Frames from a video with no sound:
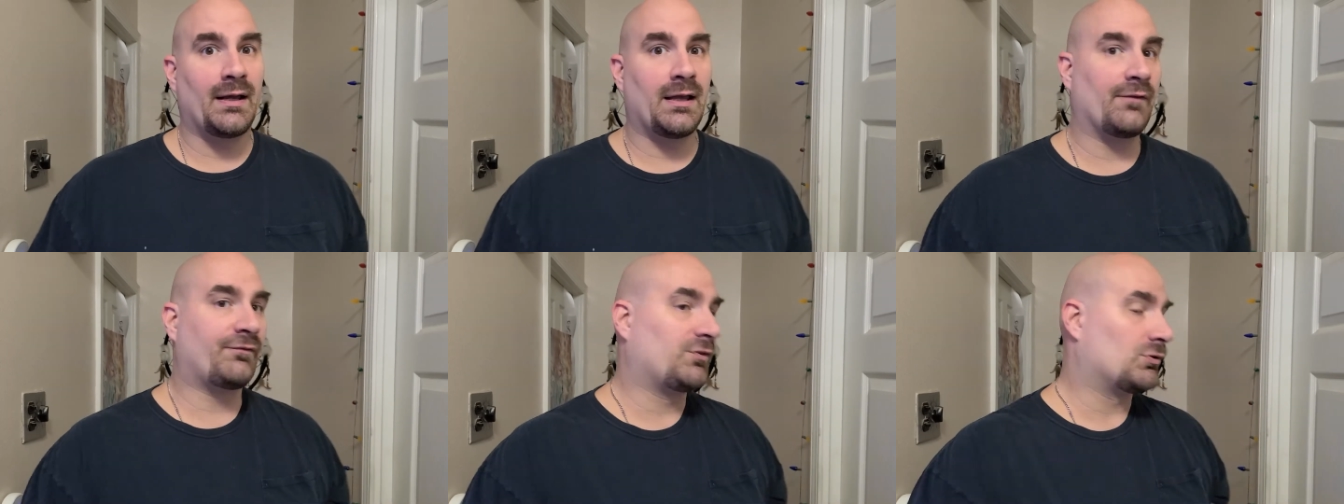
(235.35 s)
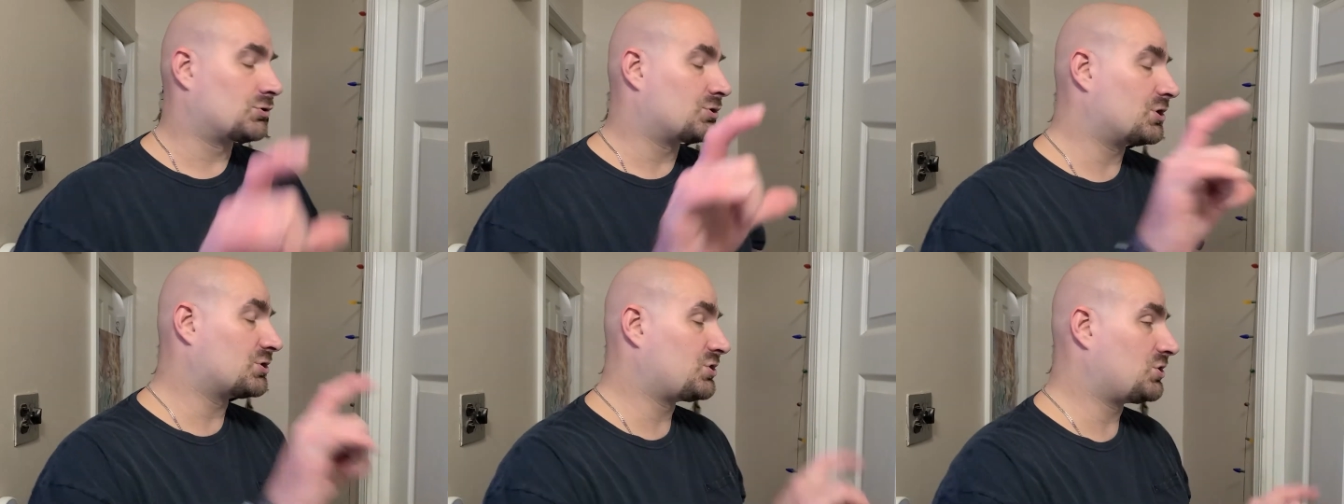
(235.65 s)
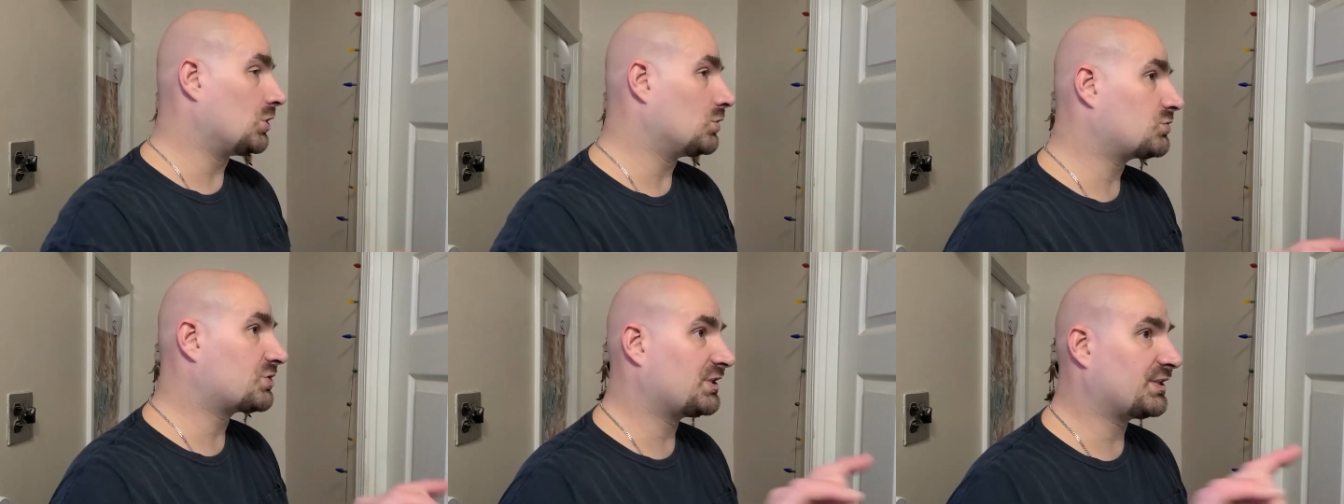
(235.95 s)
If you're just
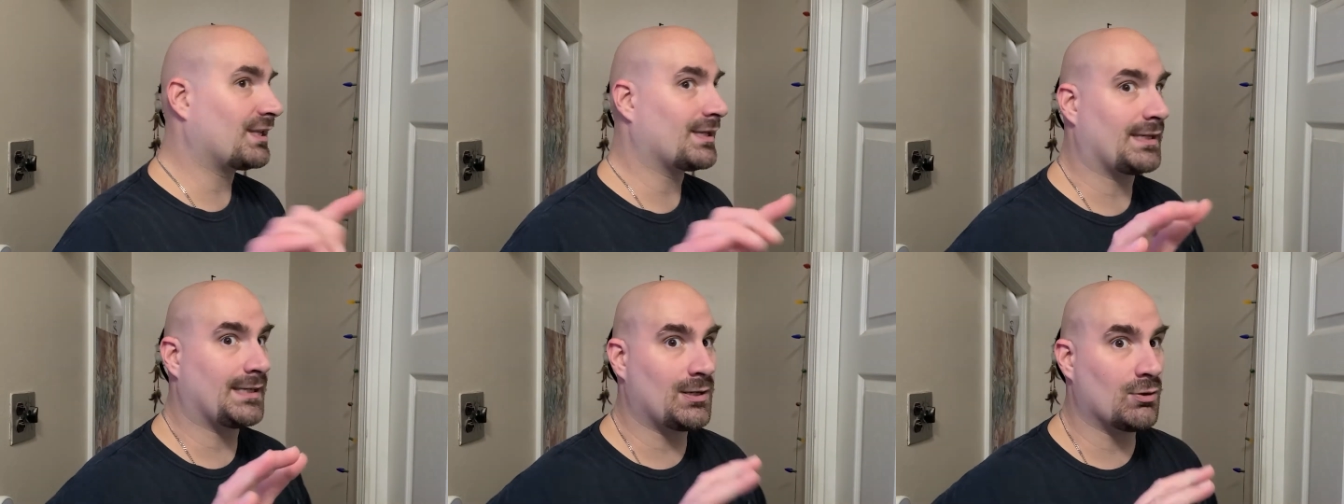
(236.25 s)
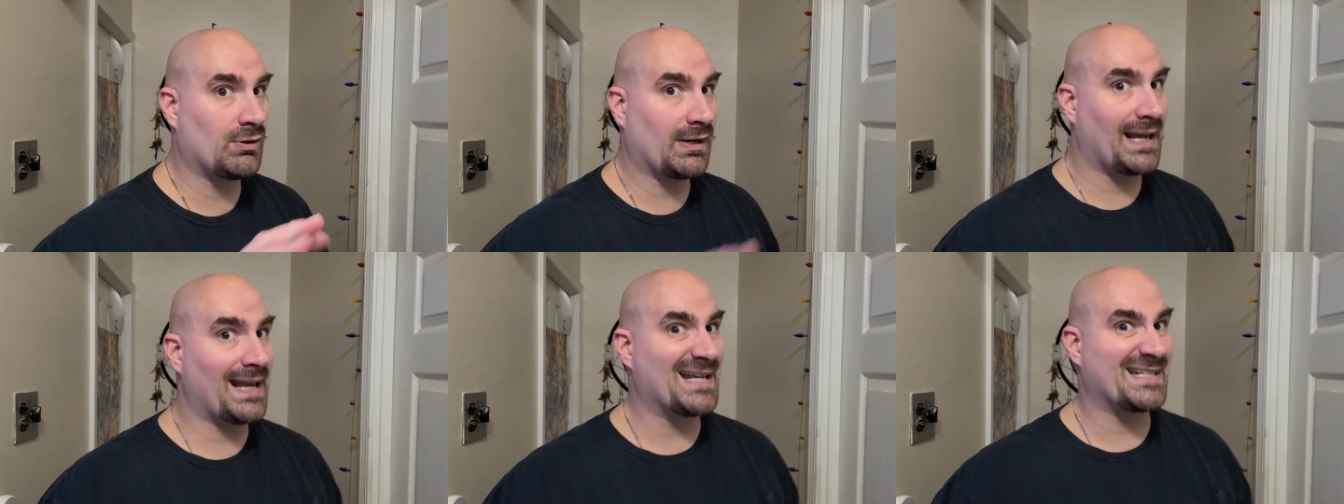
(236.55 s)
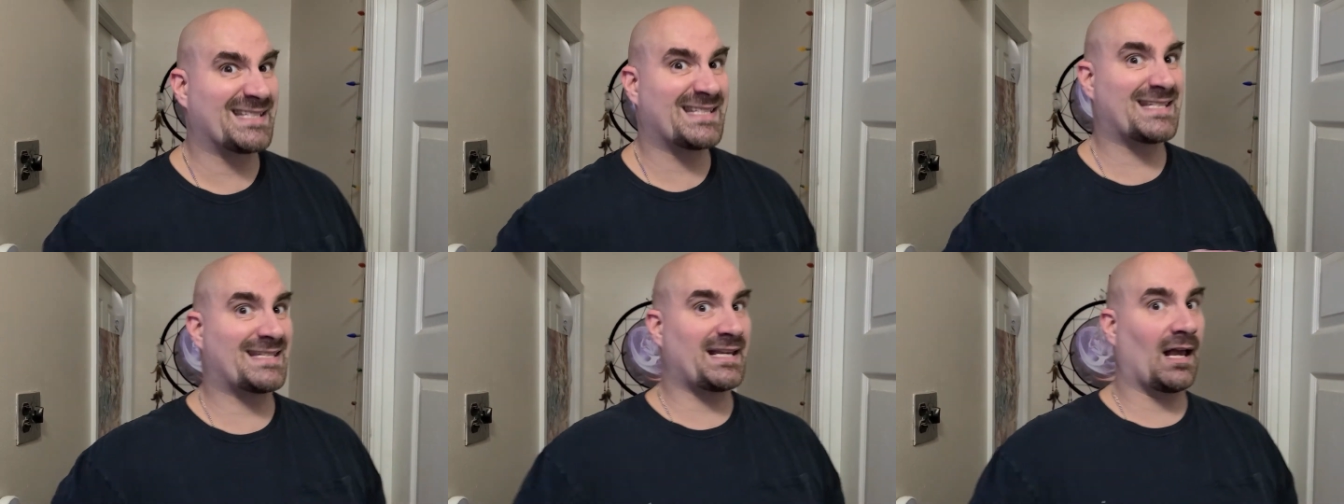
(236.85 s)
using the unit
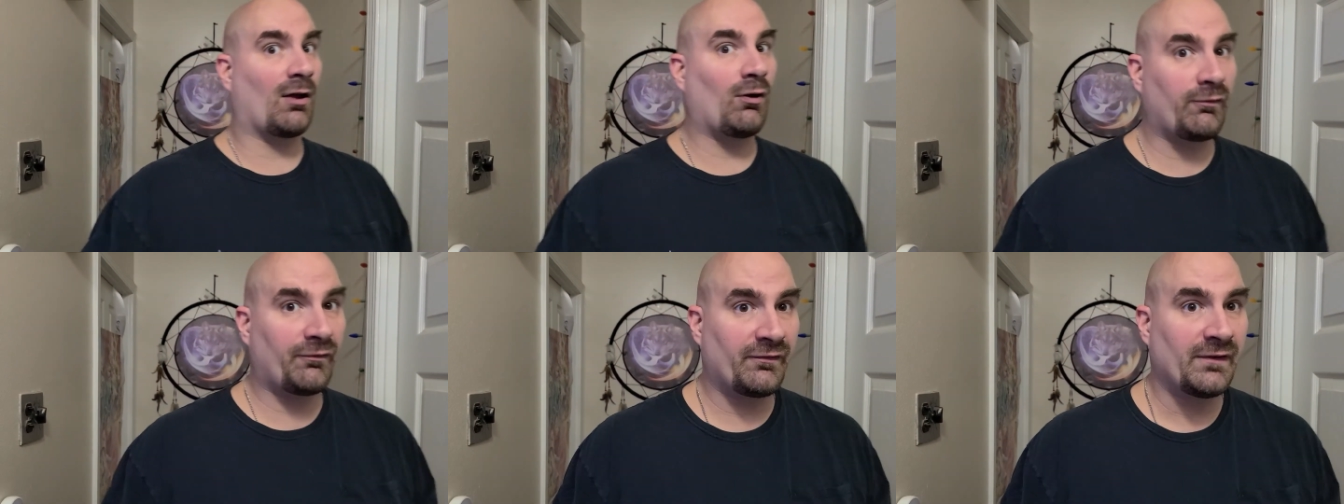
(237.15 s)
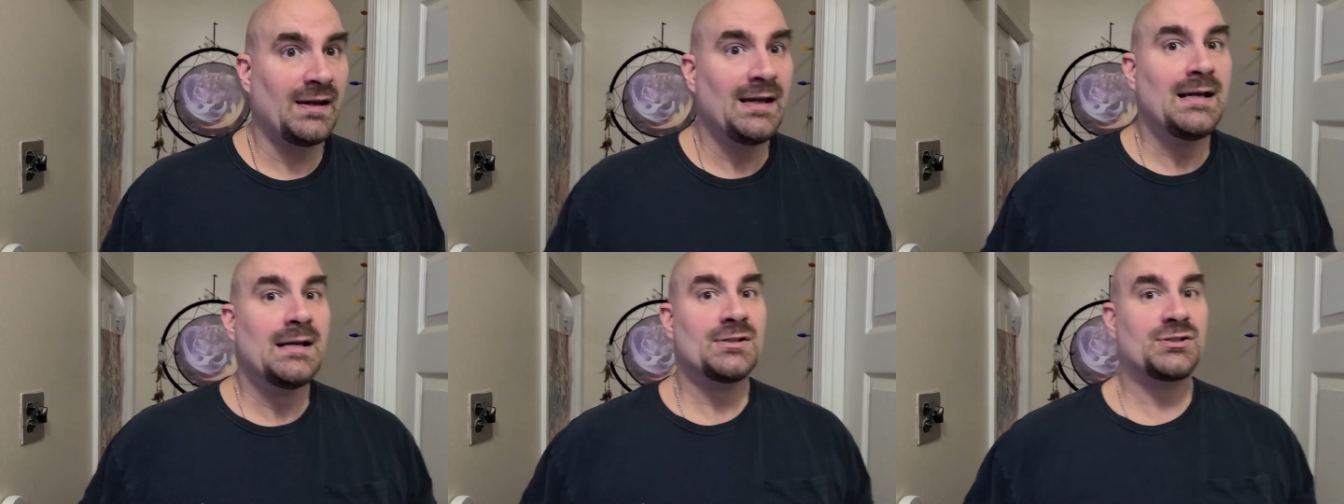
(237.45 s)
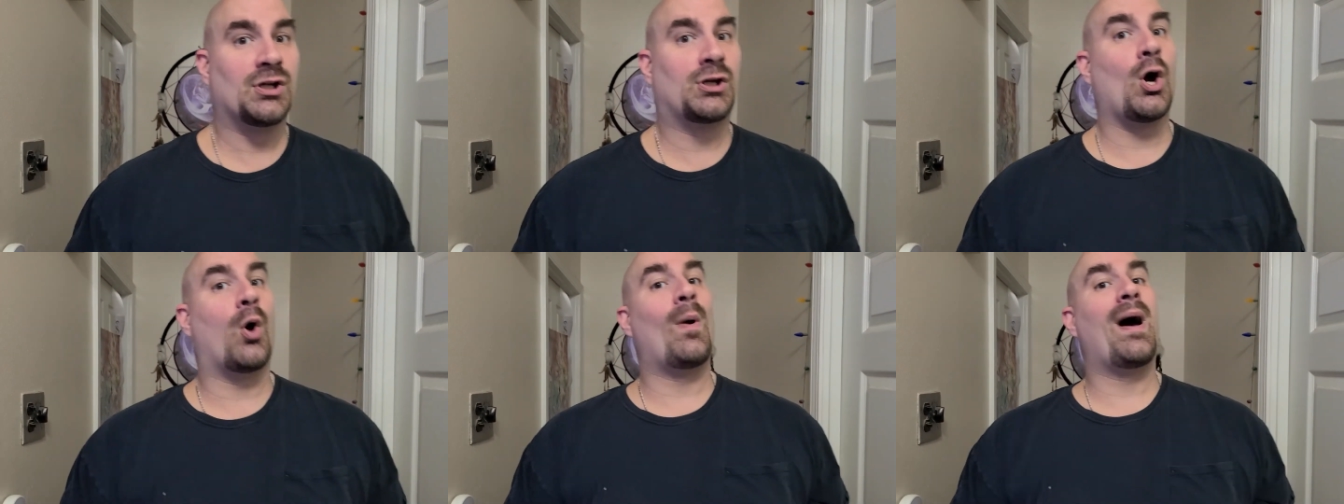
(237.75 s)
itself
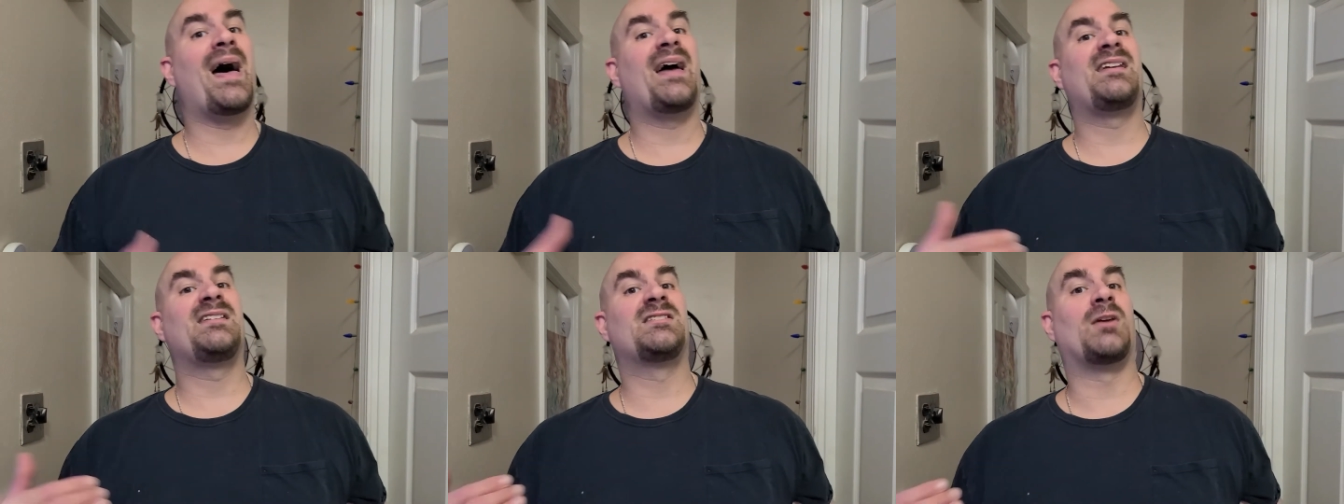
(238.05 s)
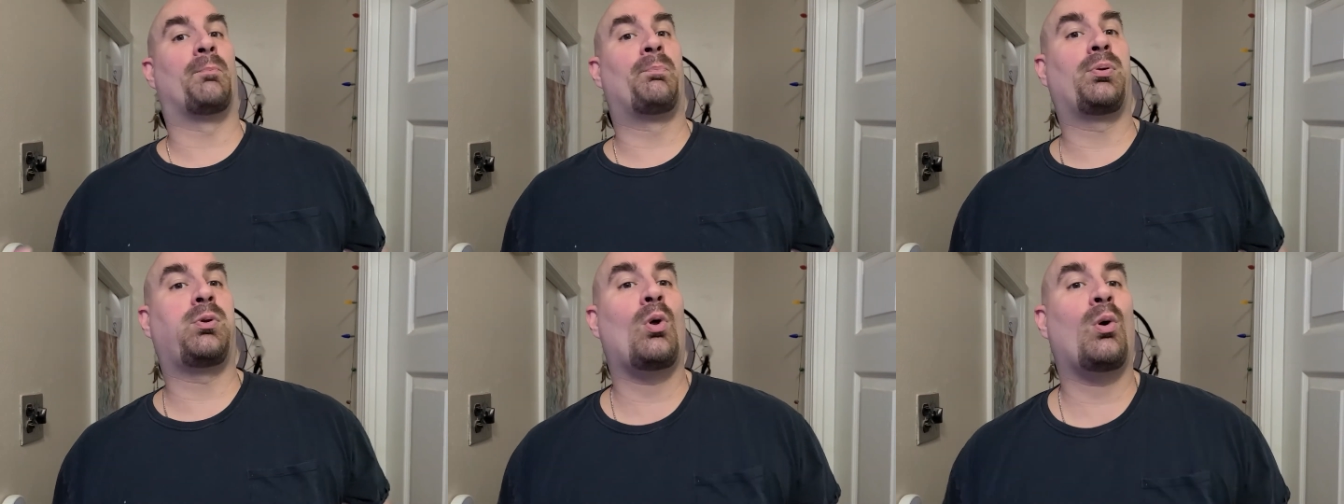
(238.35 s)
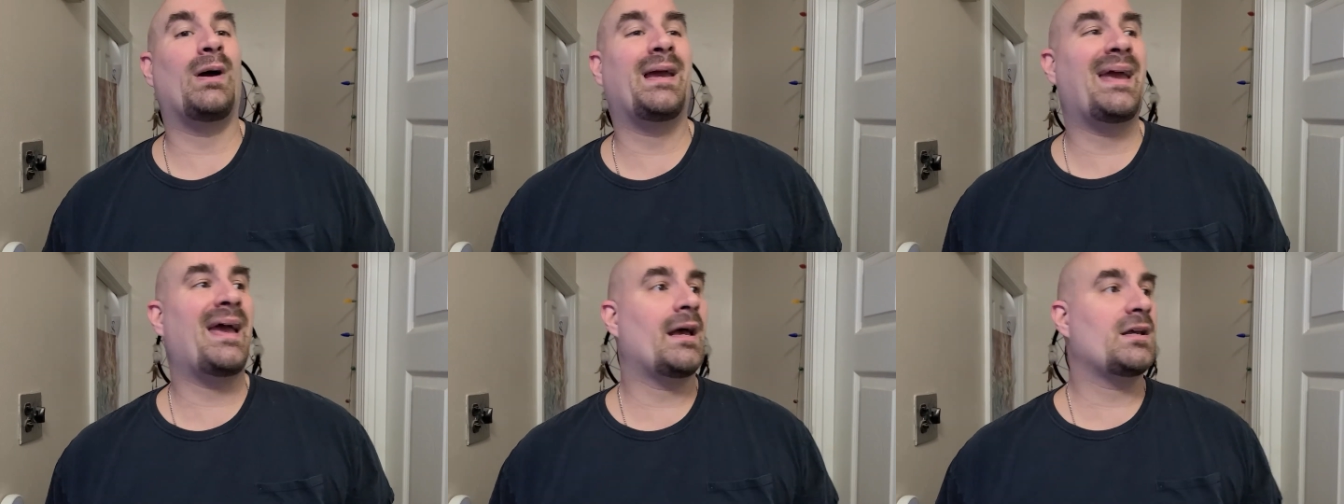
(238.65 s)
to go ahead and
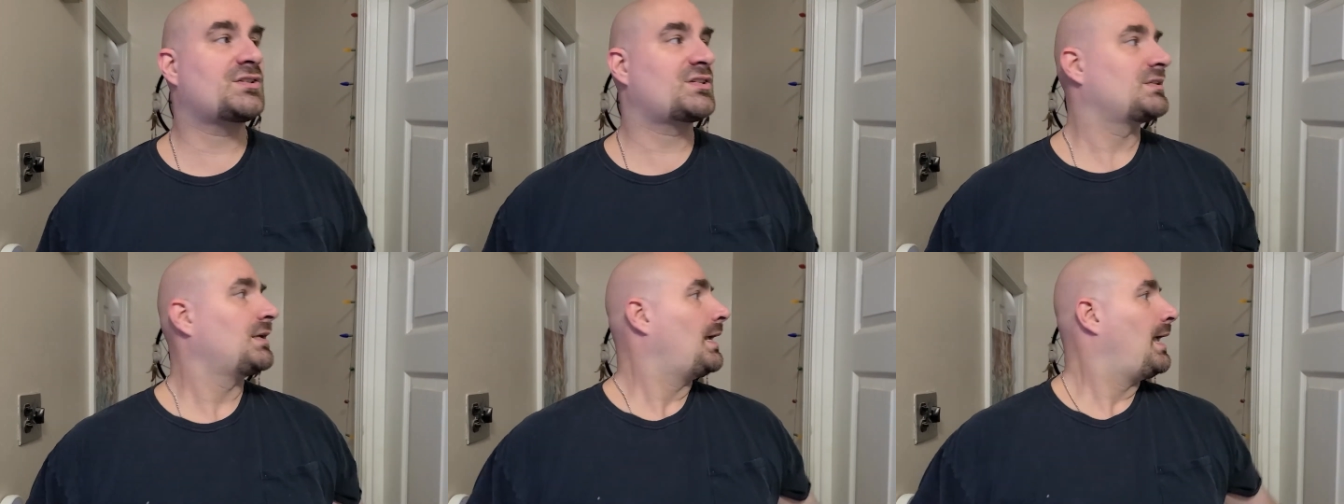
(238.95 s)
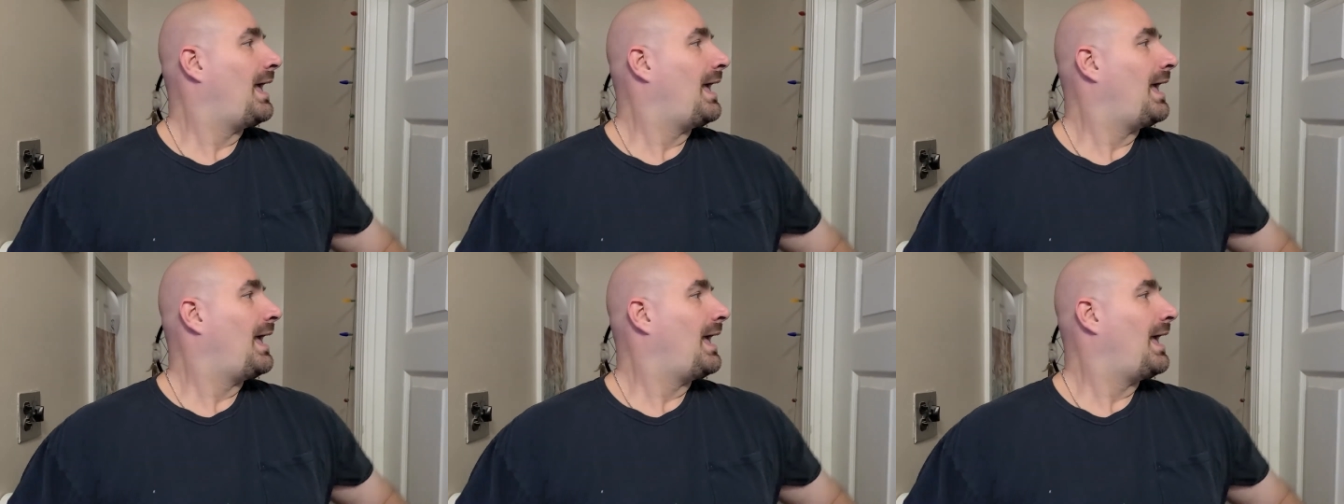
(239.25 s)
deploy as,